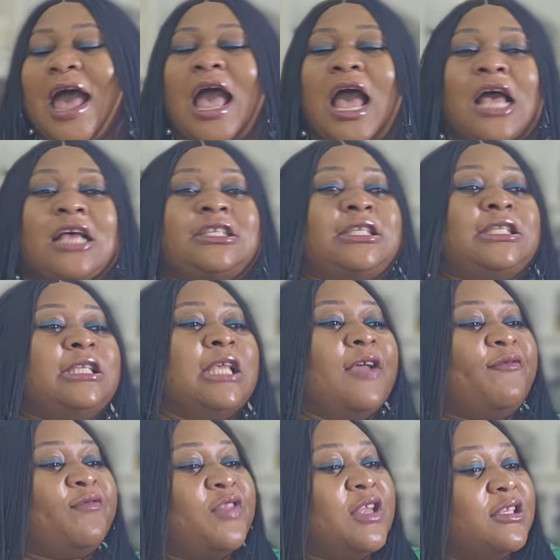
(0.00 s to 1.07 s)
as
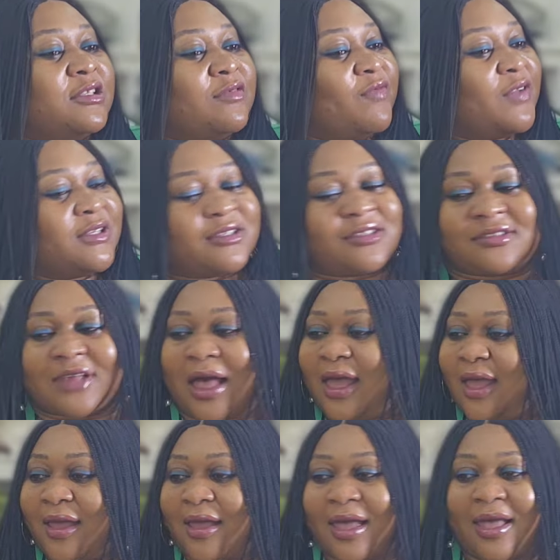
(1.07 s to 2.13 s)
if this
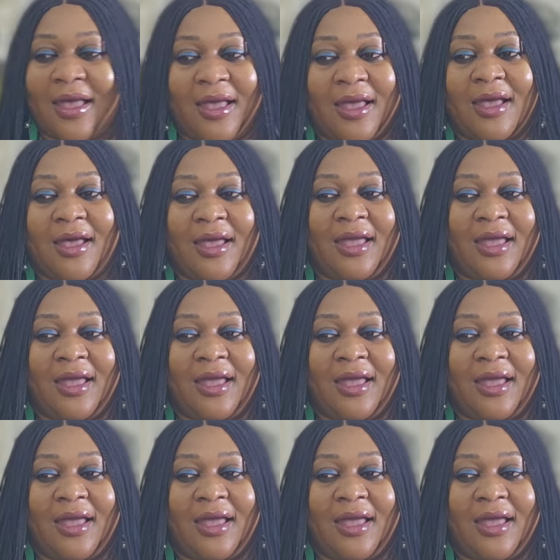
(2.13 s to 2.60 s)
visa,